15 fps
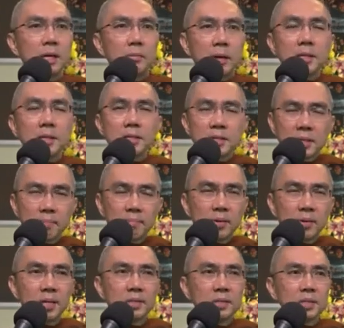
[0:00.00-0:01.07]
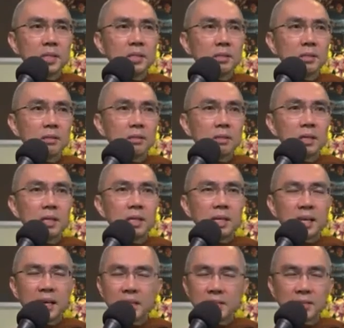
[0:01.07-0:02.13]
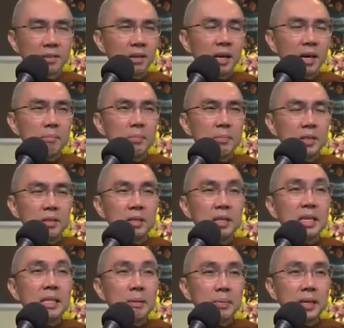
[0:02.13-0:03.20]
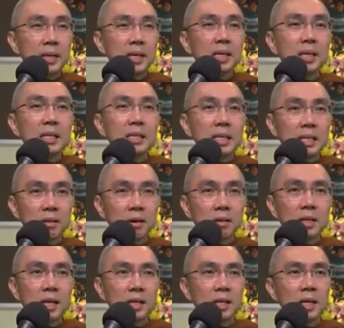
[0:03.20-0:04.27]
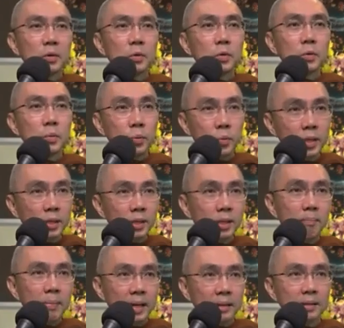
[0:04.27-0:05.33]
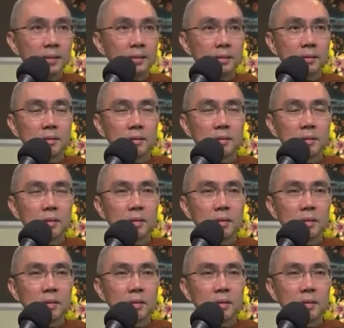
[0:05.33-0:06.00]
When they suppress it, it gets, in the beginning, they thought that they could win the battle,